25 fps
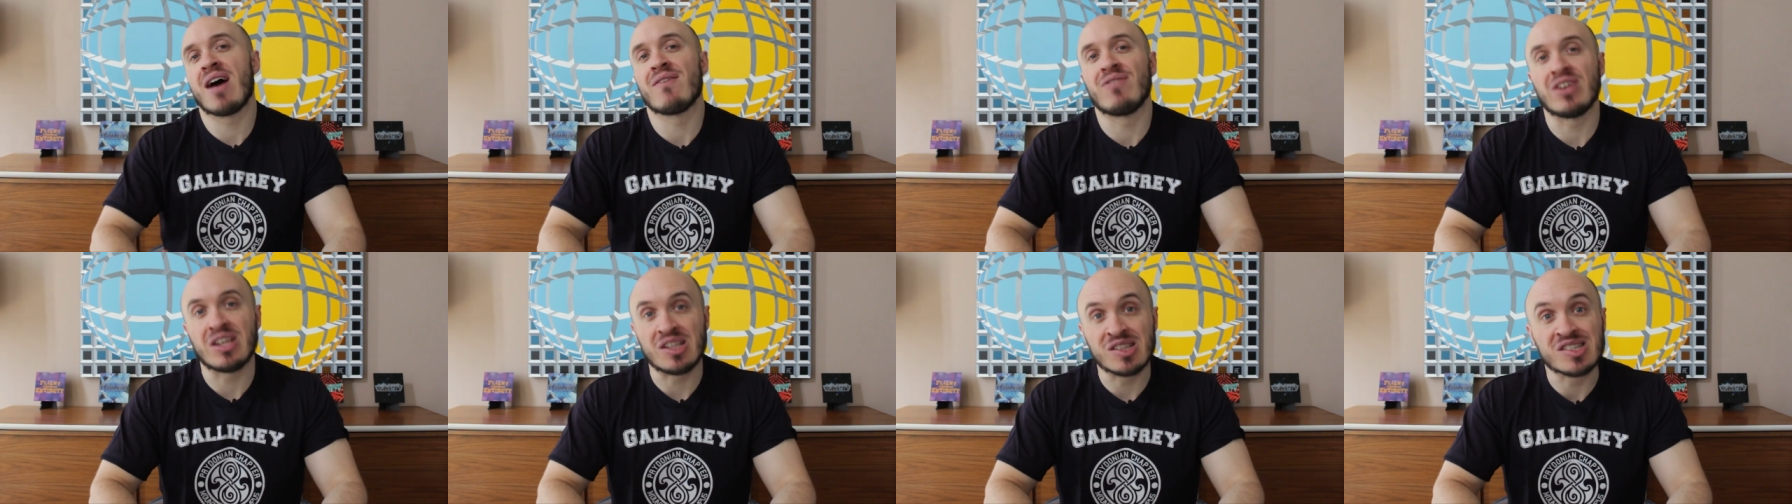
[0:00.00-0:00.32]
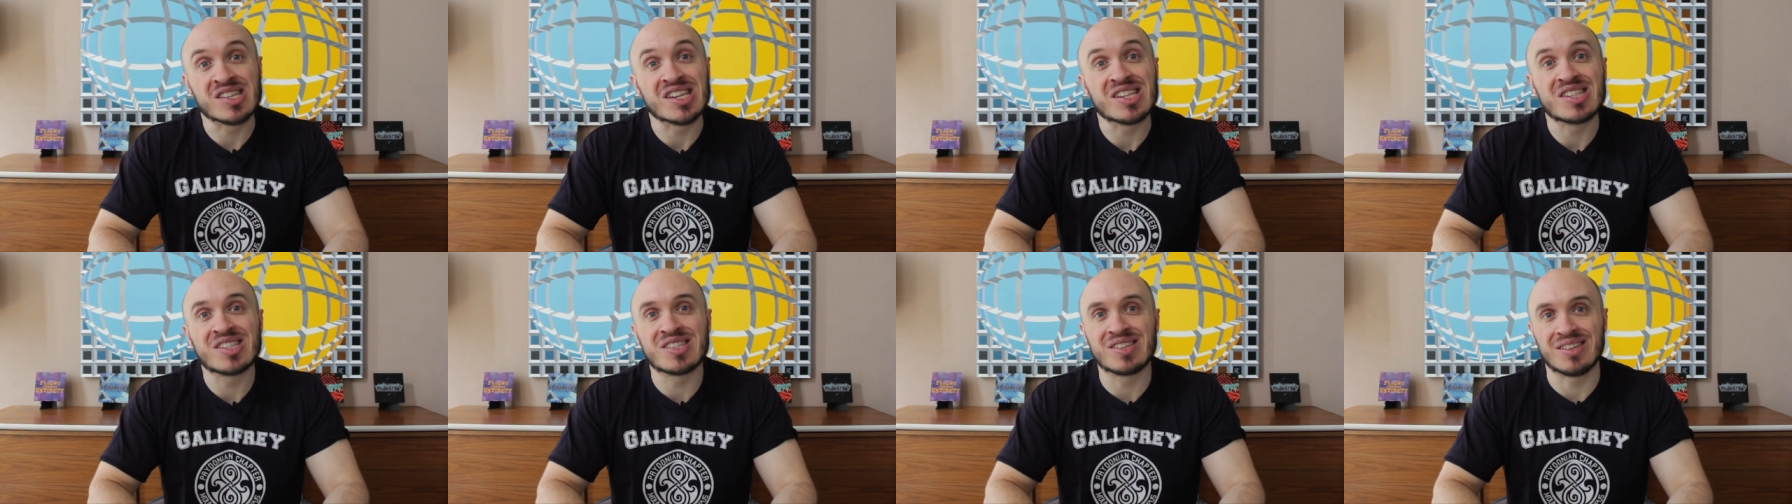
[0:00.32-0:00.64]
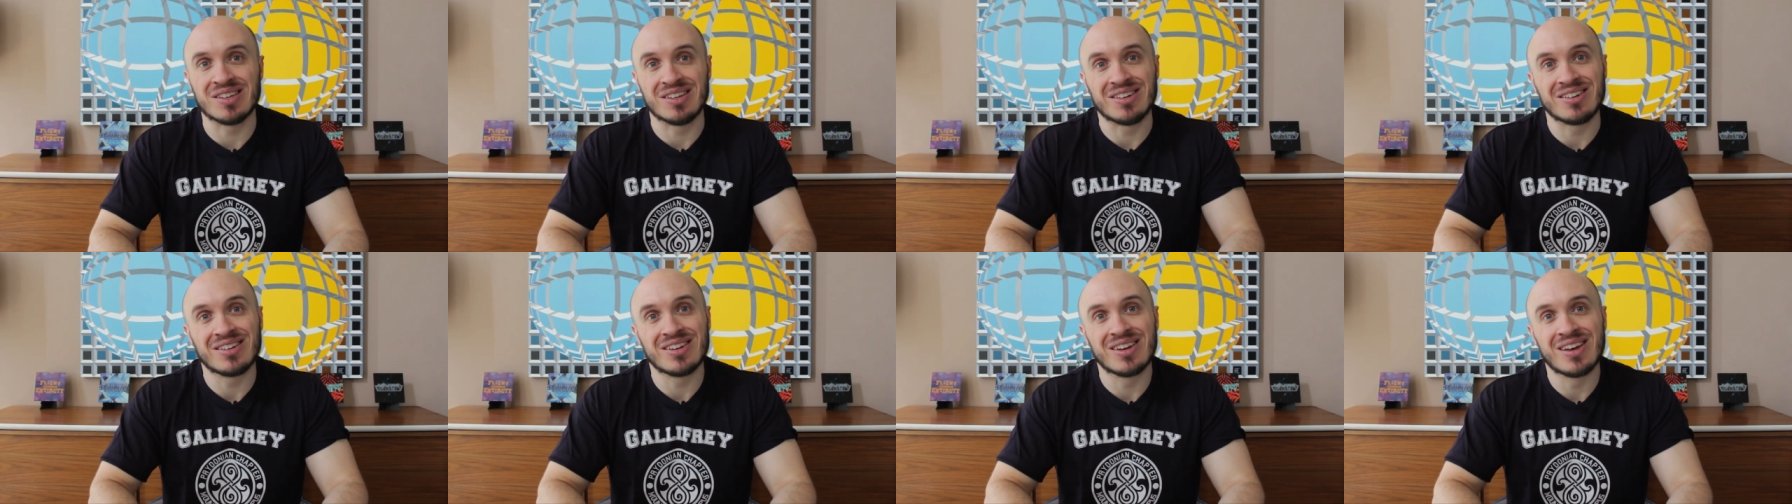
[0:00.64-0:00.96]
have
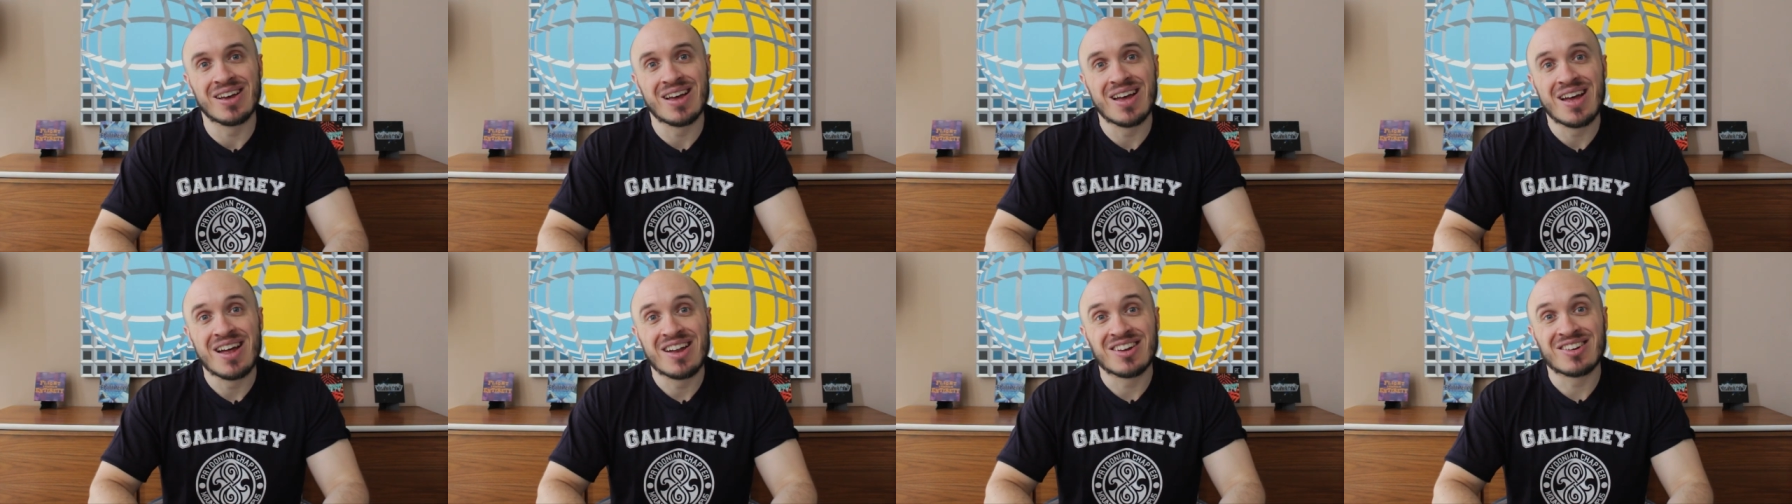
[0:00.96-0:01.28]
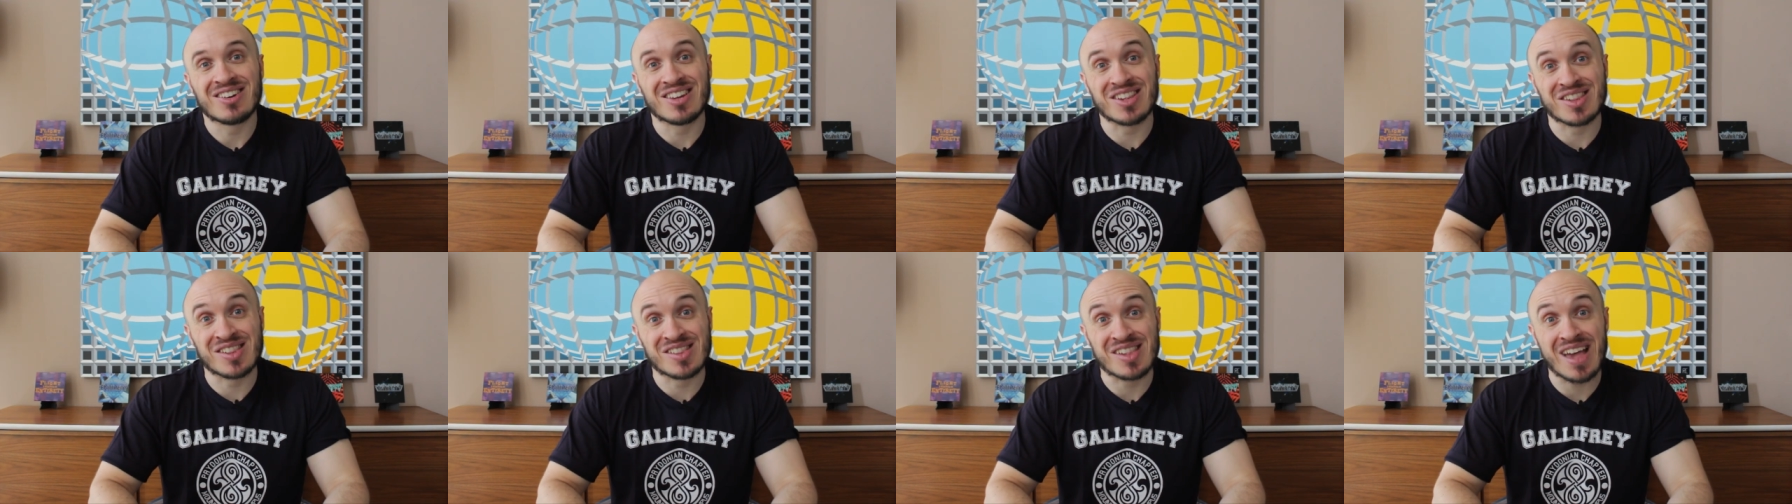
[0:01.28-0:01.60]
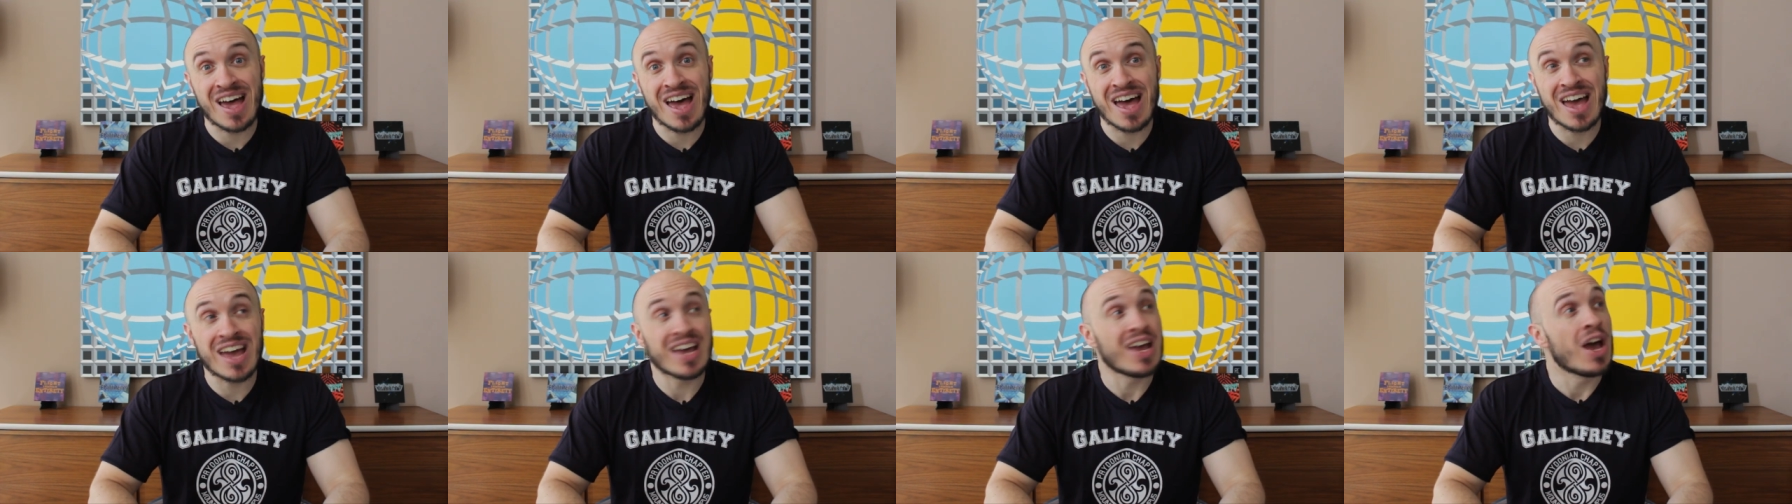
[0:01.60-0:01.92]
existed to
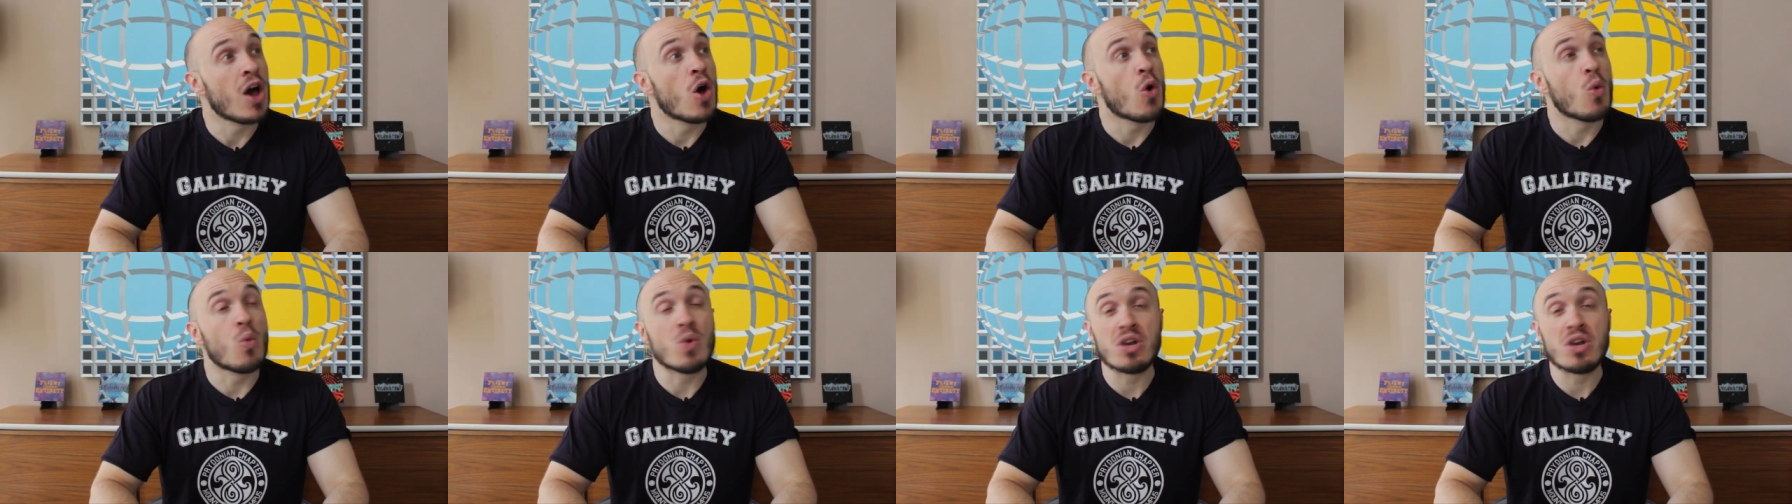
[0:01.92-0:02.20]
say,